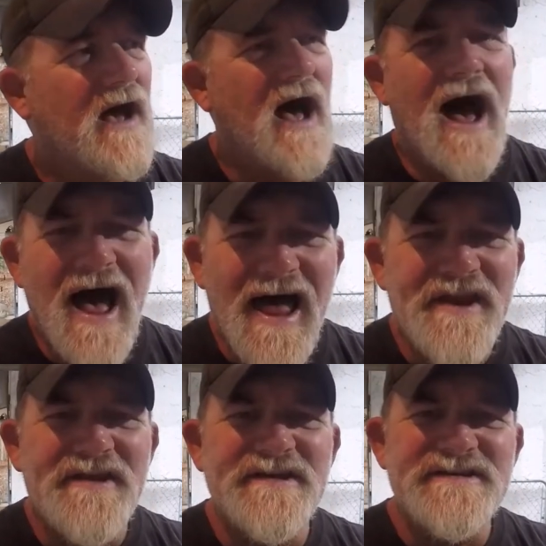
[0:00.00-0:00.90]

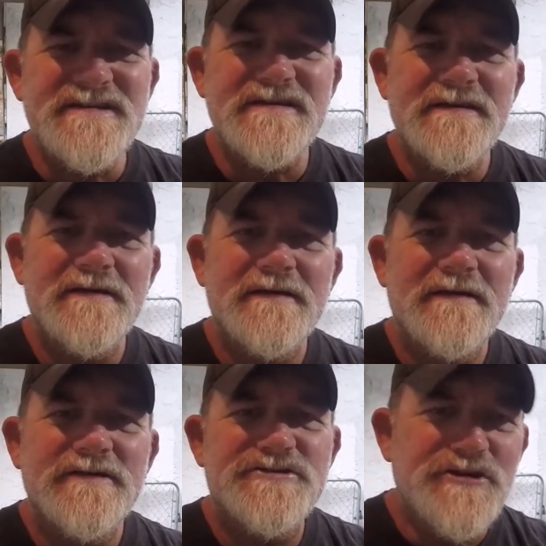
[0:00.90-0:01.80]
Hondas,
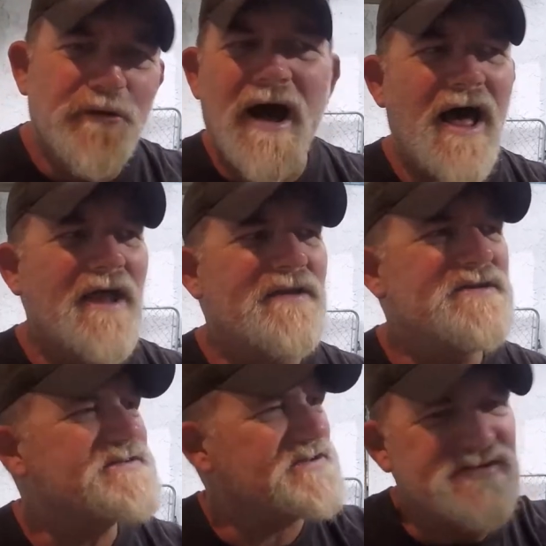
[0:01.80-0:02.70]
two
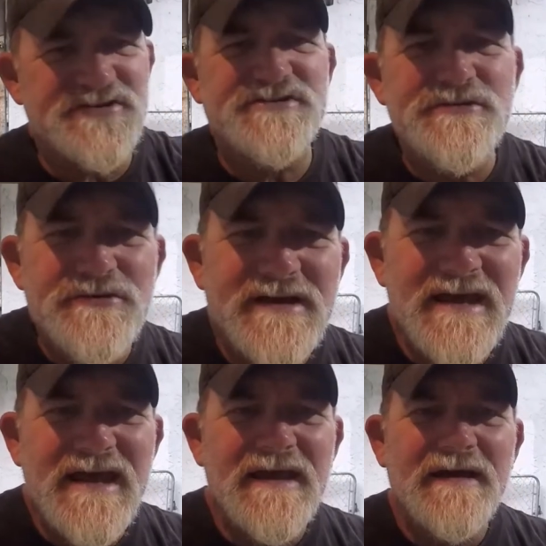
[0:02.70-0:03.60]
Hondas, a
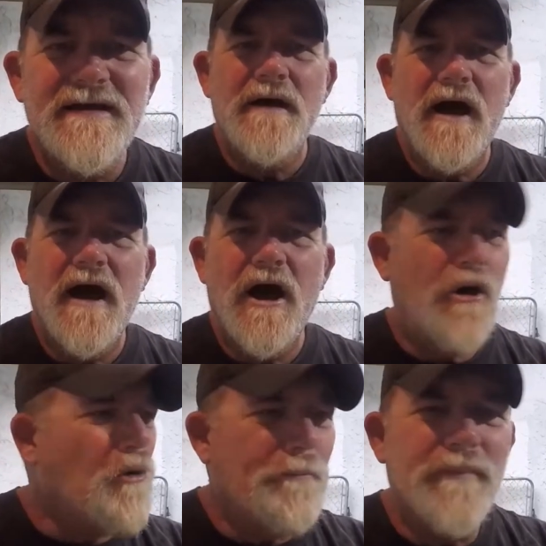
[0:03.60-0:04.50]
Suzuki, a
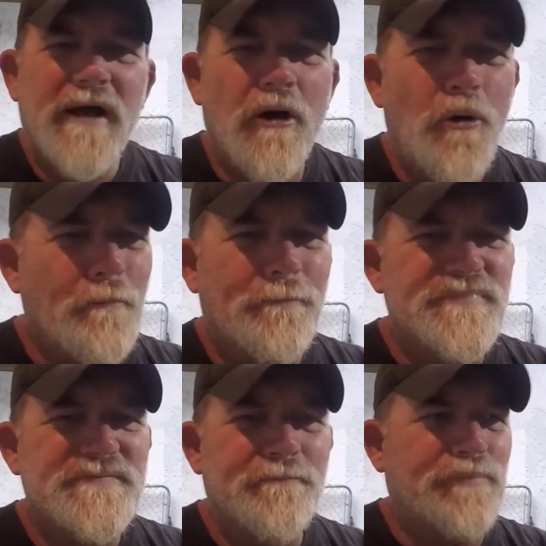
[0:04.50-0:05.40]
whole
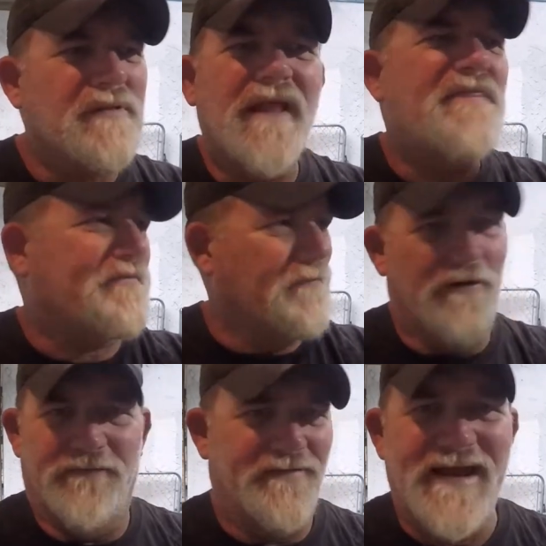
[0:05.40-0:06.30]
plethora
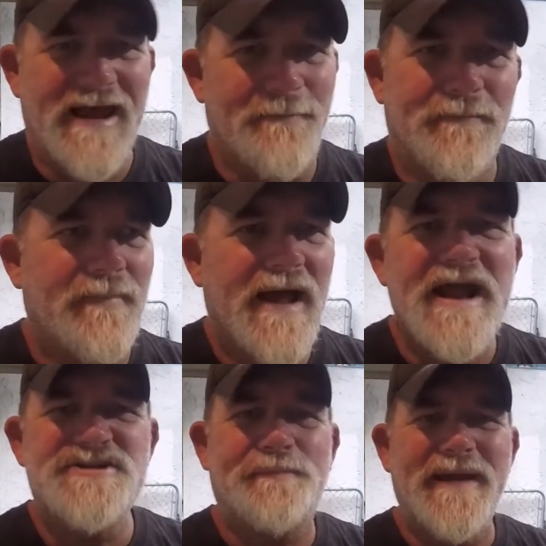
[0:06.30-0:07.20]
of damn
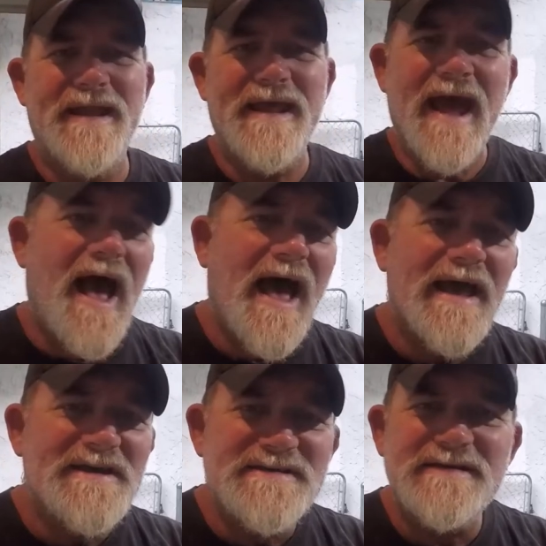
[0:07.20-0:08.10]

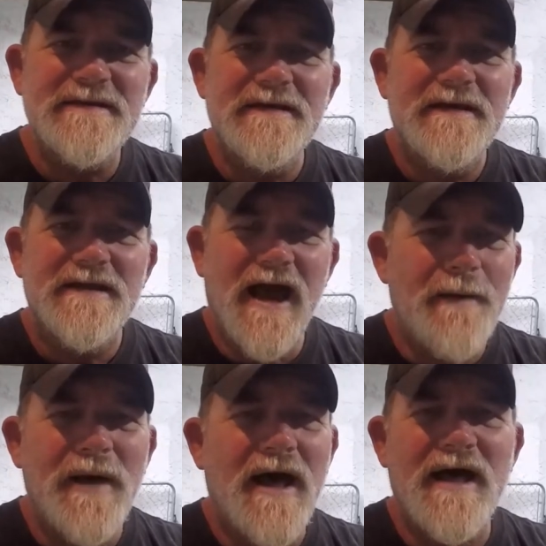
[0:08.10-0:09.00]
HPDIs,
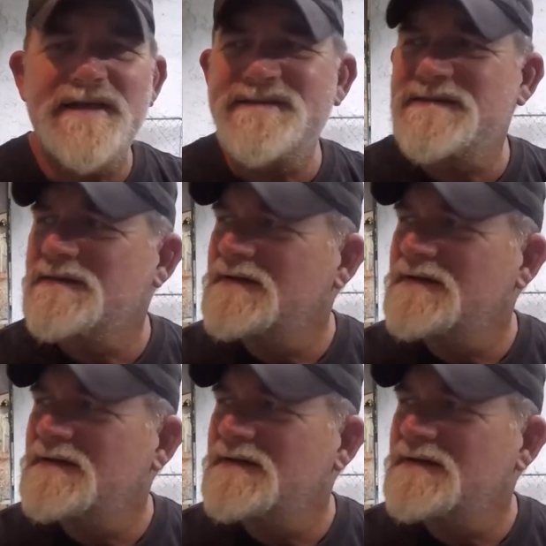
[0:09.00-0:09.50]
Yamahas,